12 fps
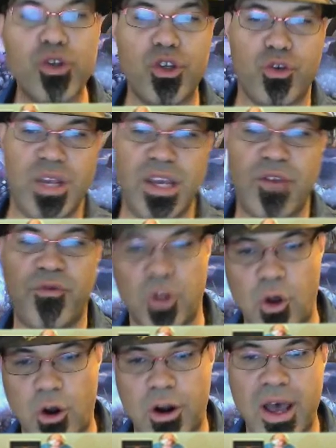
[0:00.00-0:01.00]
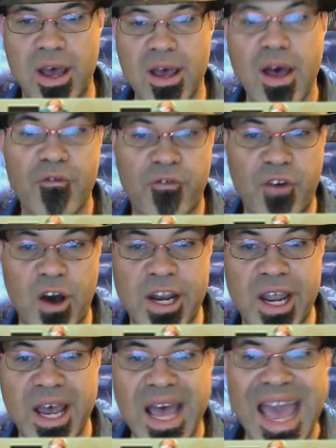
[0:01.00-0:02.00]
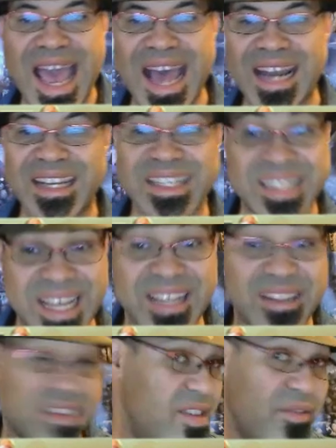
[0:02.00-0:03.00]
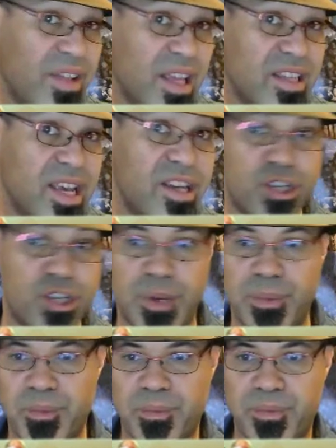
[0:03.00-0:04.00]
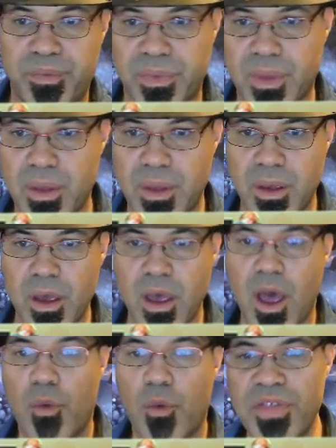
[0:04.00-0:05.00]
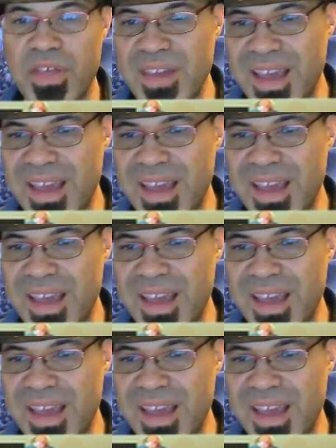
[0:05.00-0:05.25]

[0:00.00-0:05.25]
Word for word: unique flora, fauna, and distinct civilization. Within the